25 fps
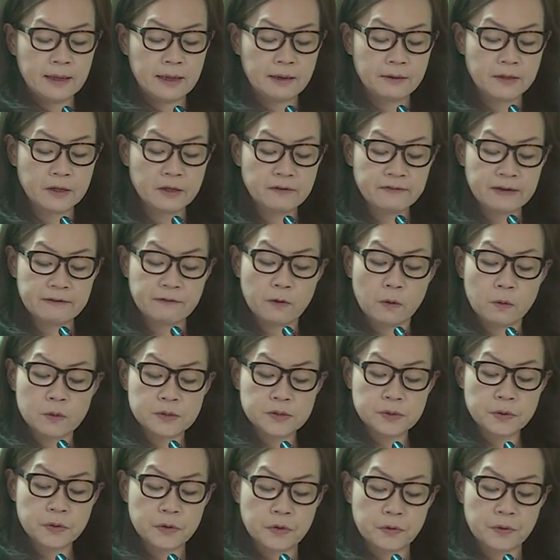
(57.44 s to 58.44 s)
Our youth have
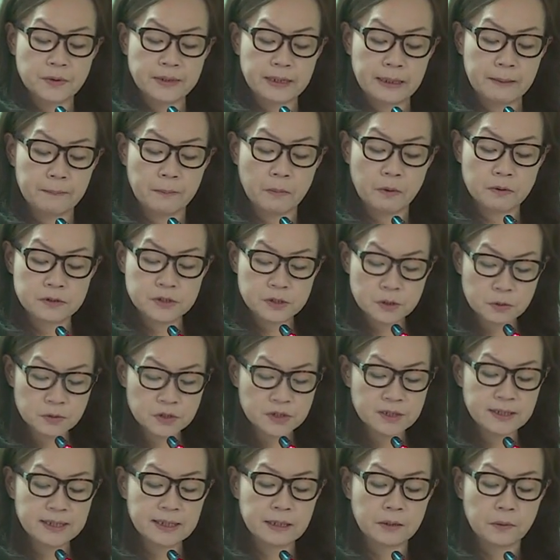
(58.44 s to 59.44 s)
also grown up more
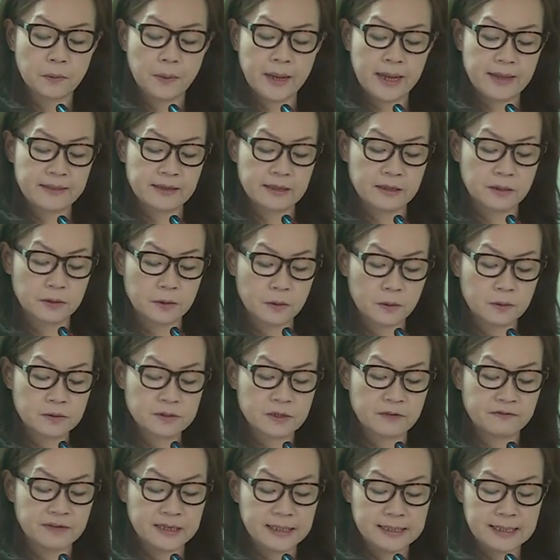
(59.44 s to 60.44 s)
socially aware than
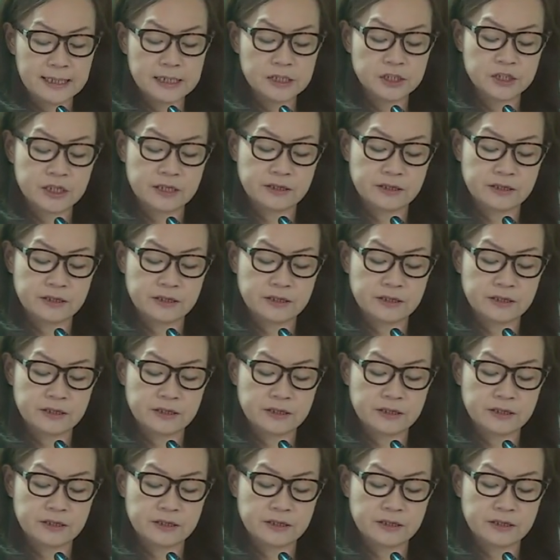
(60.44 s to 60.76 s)
those of earlier